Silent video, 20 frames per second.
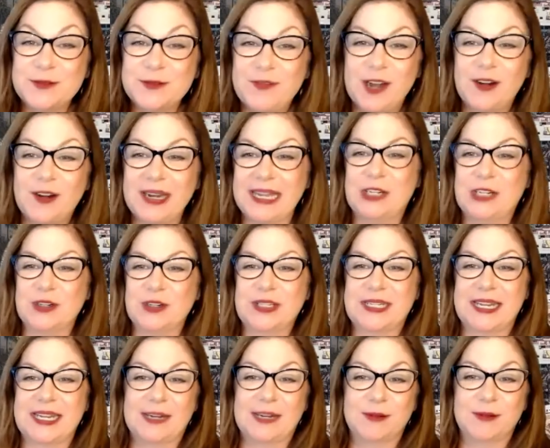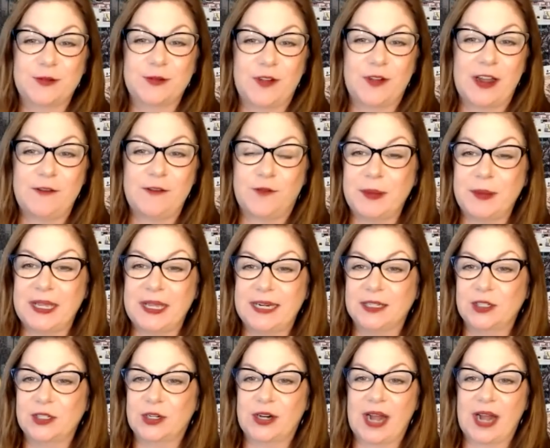very interesting, and it was fun for me to
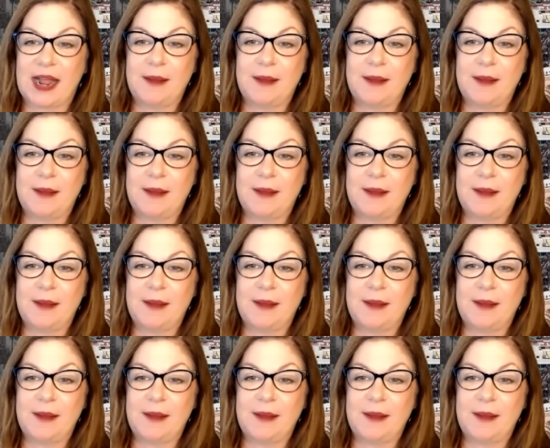learn.